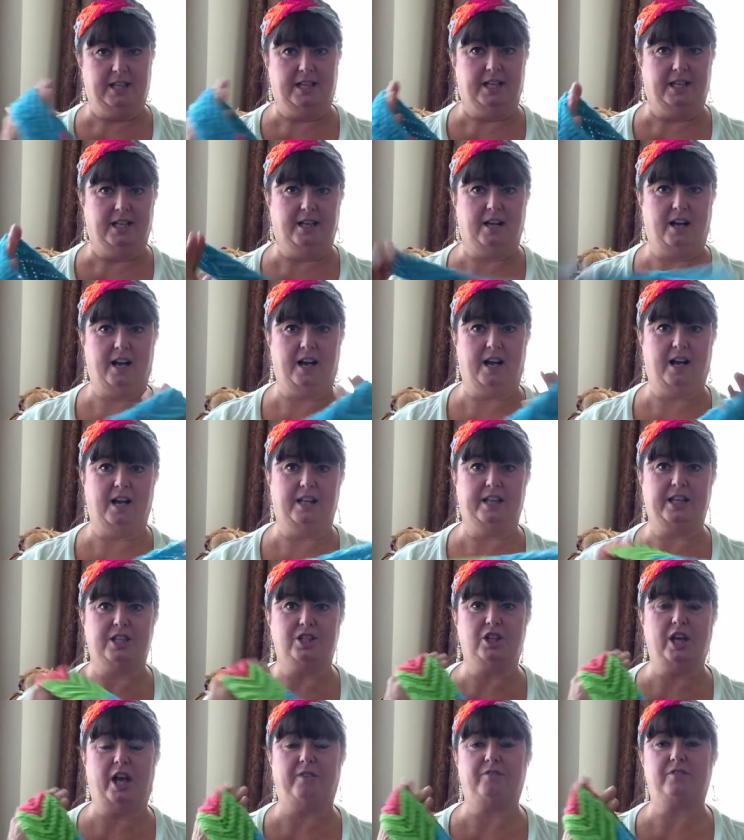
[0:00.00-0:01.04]
uh,
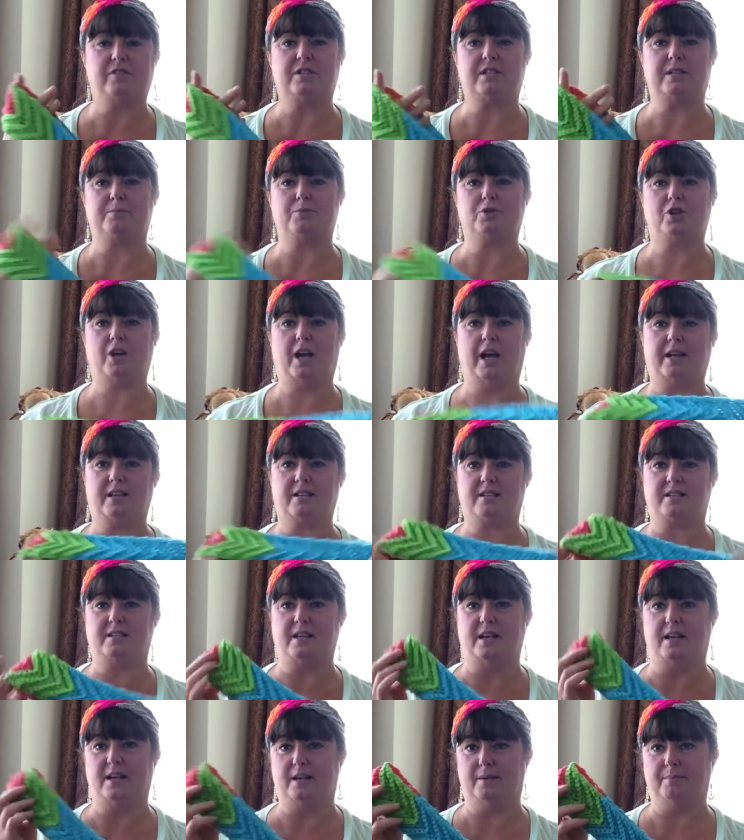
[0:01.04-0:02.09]
that you have to subtract
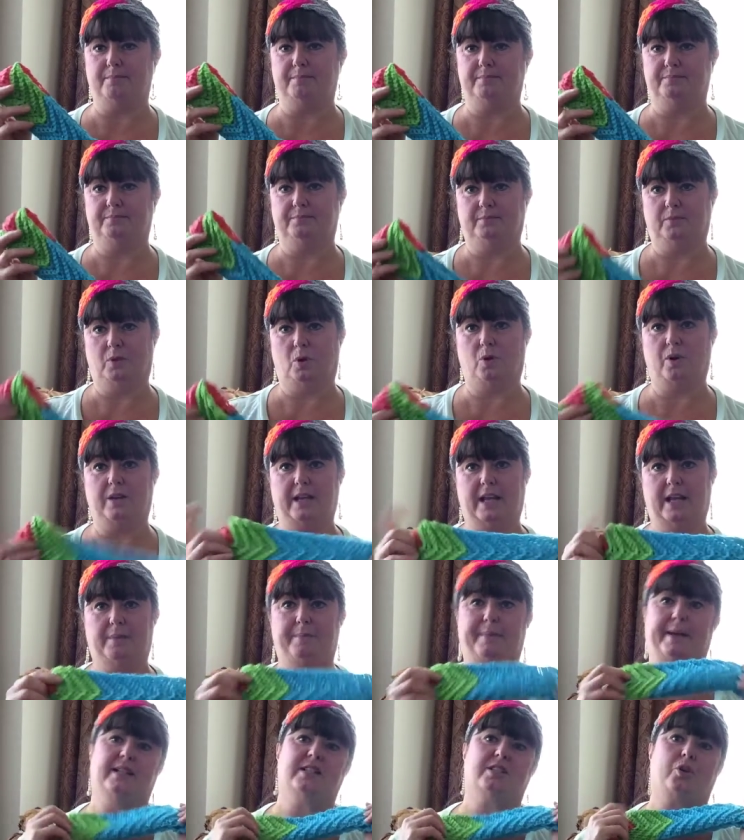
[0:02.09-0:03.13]
some or the
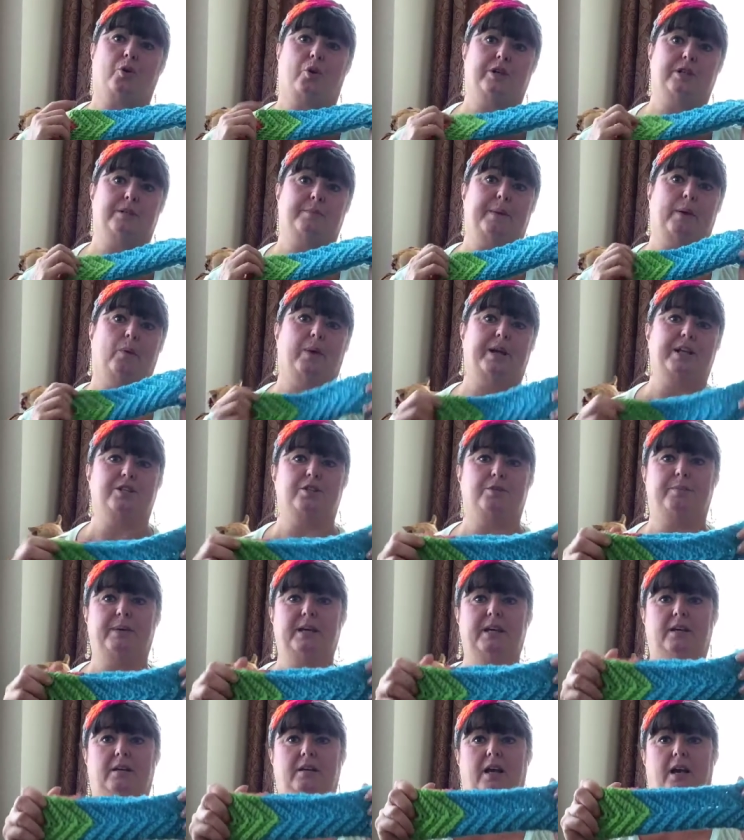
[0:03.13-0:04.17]
headband's going to be way too
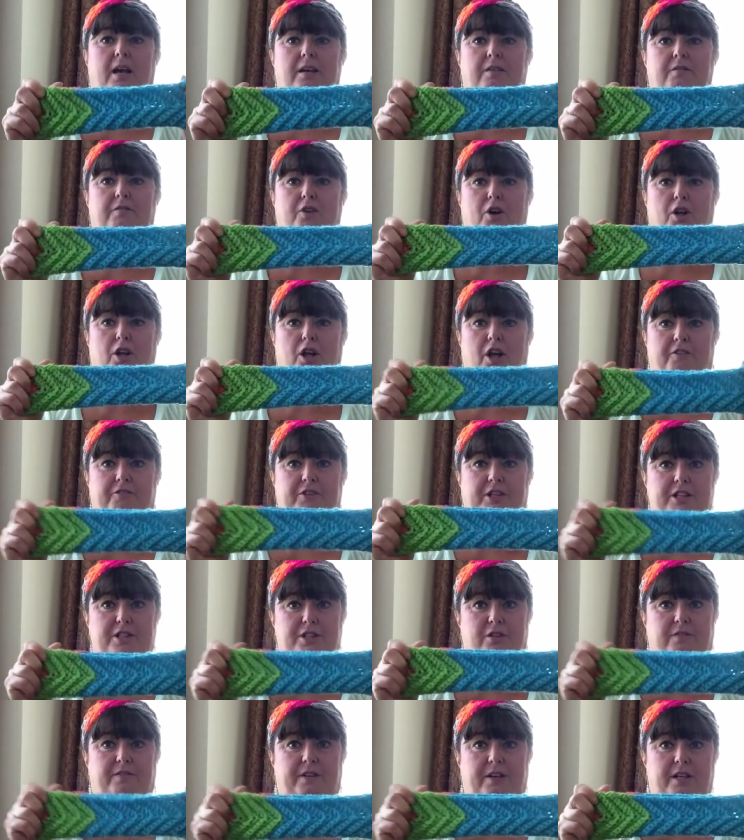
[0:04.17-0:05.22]
big and fall off because
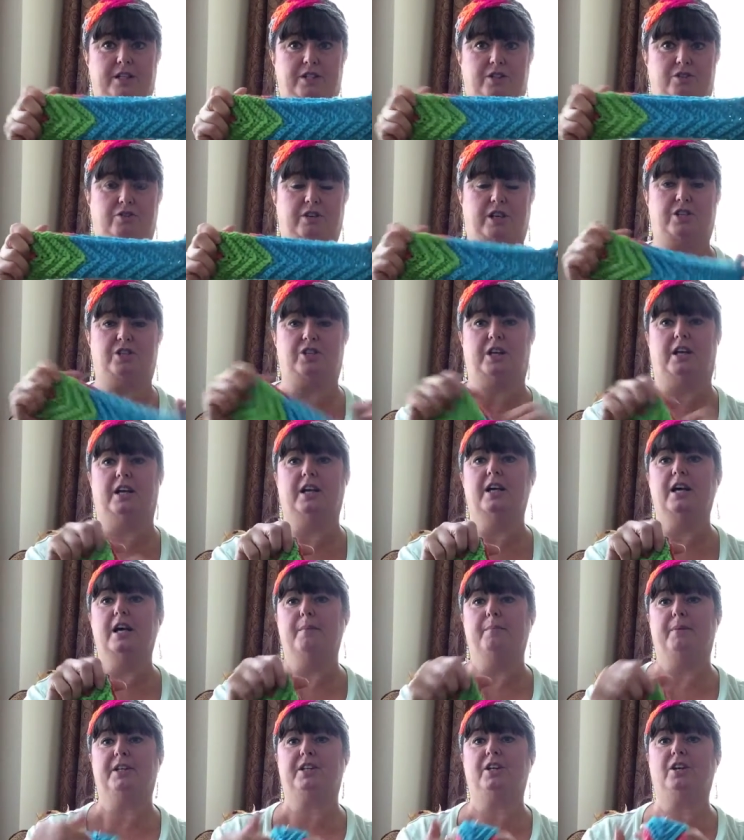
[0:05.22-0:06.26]
they're very stretchy.
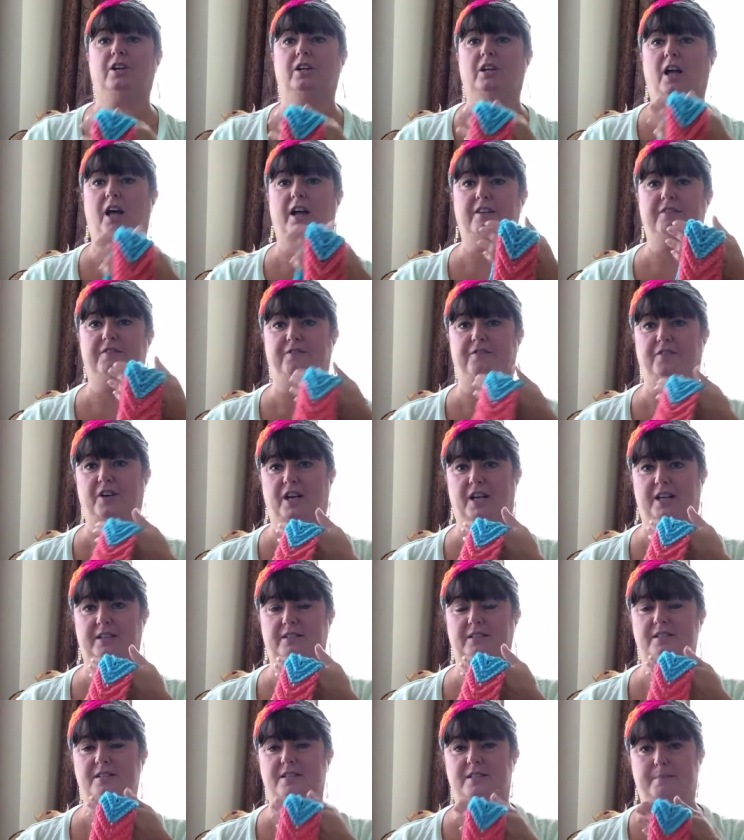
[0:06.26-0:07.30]
But they're a lot of
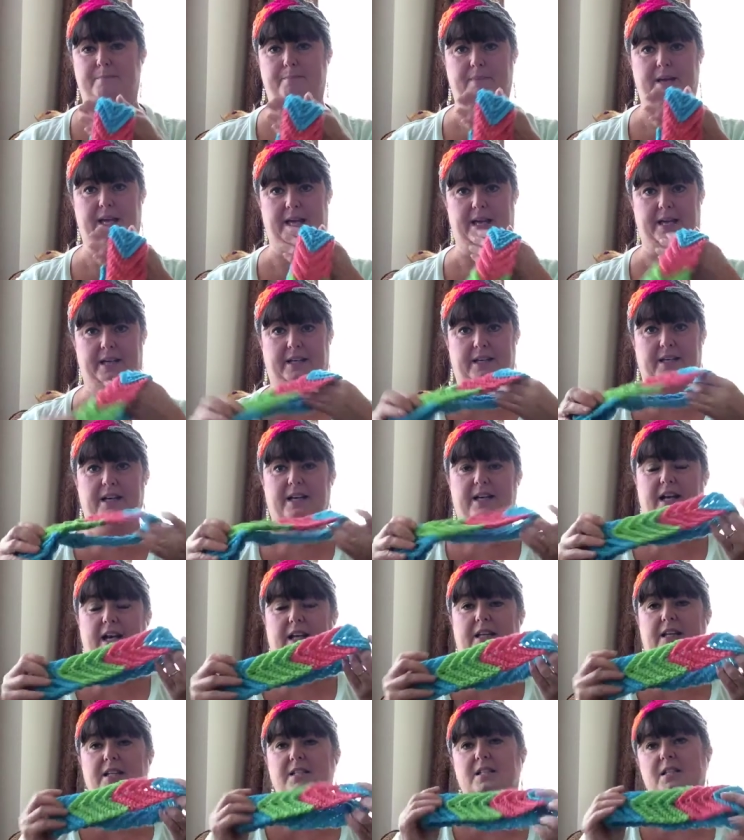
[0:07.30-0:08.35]
fun to make.
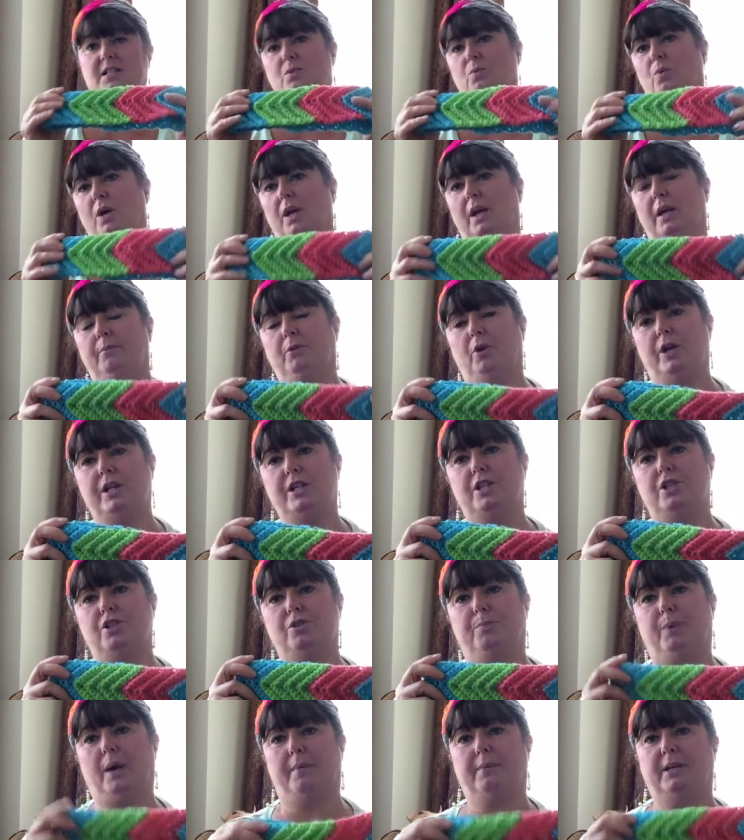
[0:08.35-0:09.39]
And this is one I'm going to do
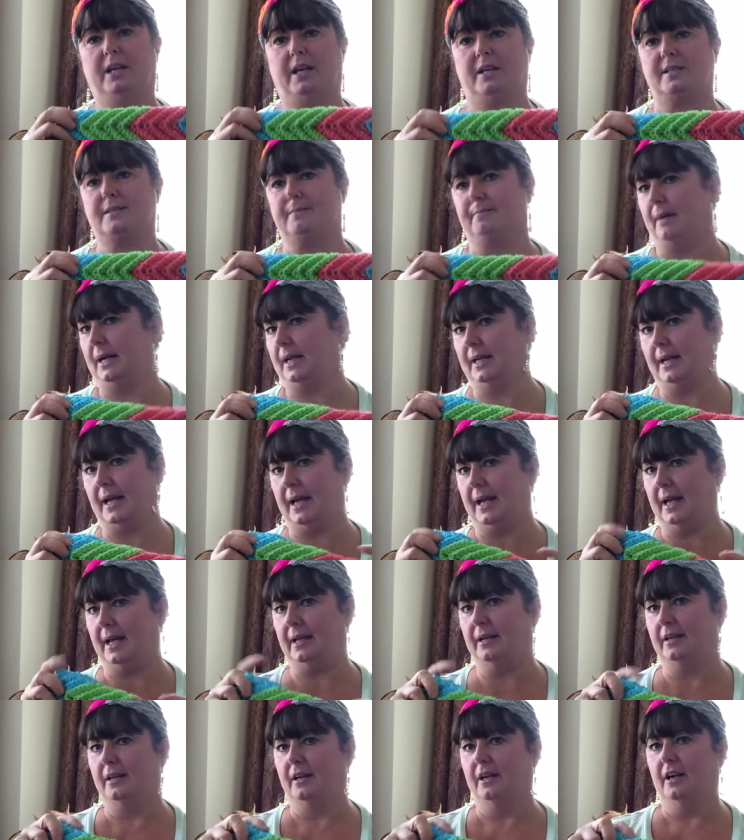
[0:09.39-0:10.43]
probably next
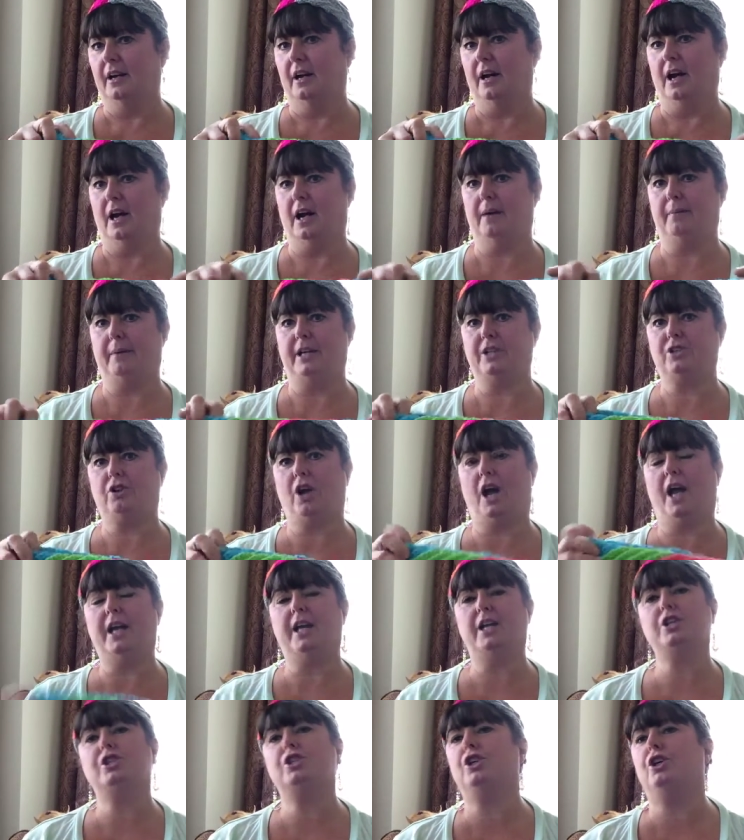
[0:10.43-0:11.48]
Monday. Um, I
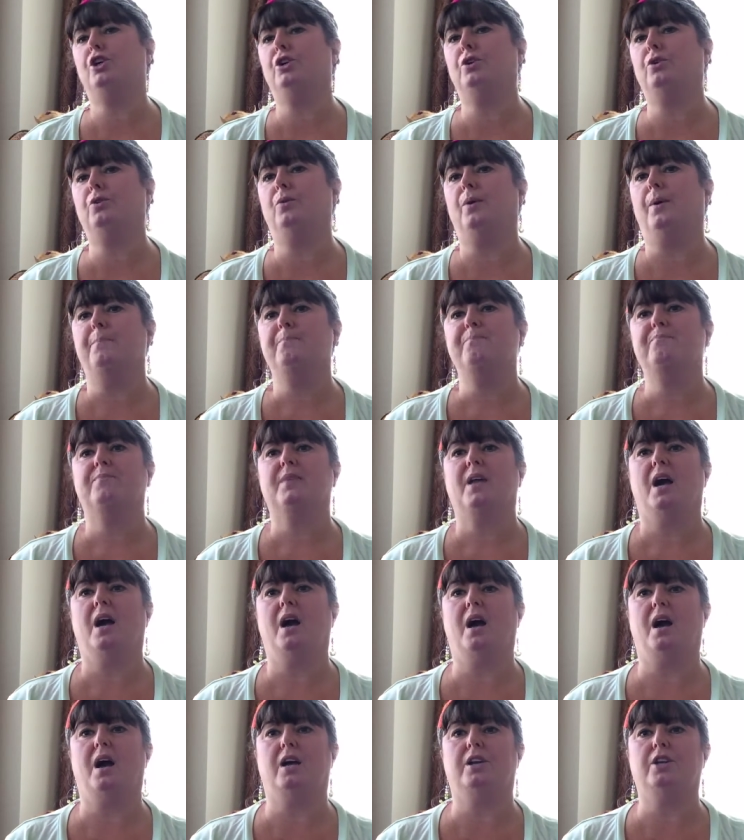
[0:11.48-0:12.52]
try to do
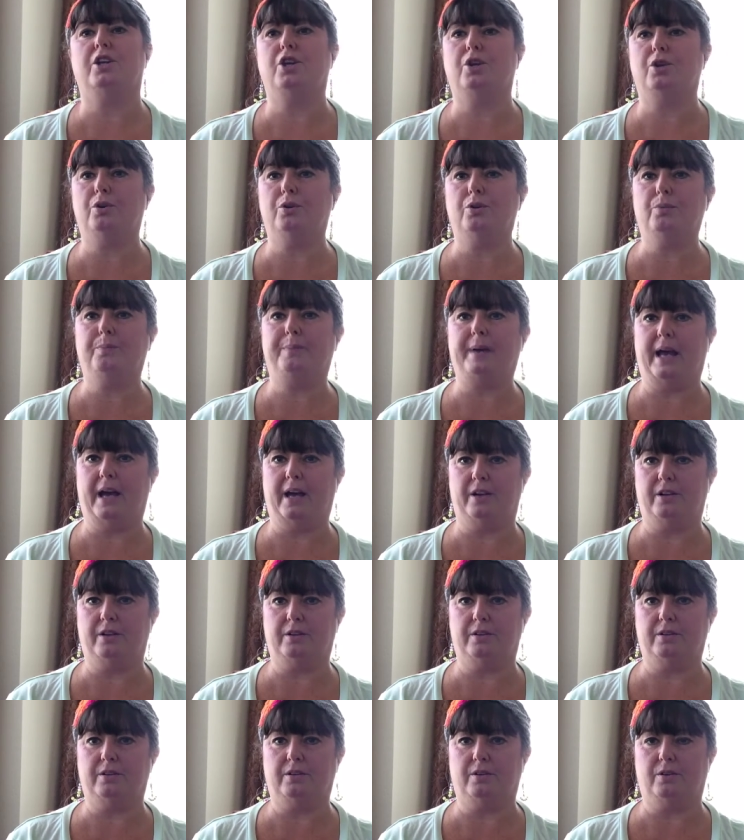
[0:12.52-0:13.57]
a new
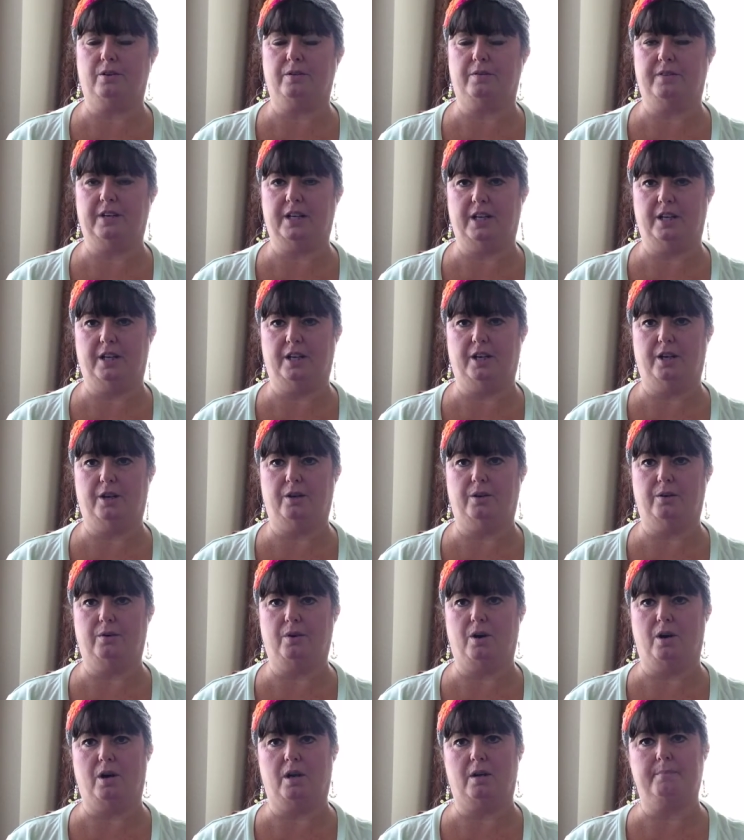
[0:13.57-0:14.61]
pattern or video
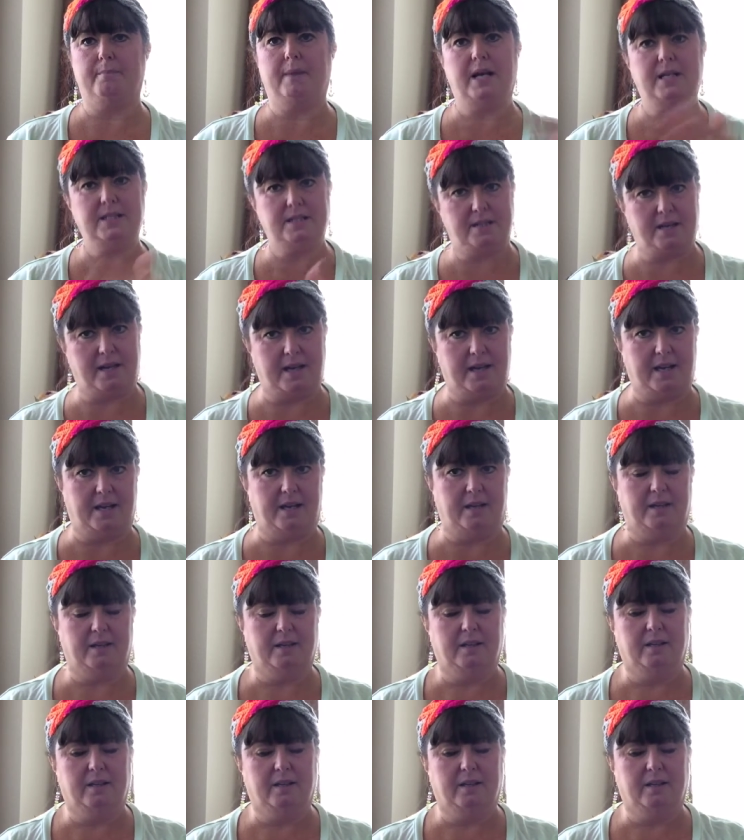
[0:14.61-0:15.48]
on Monday,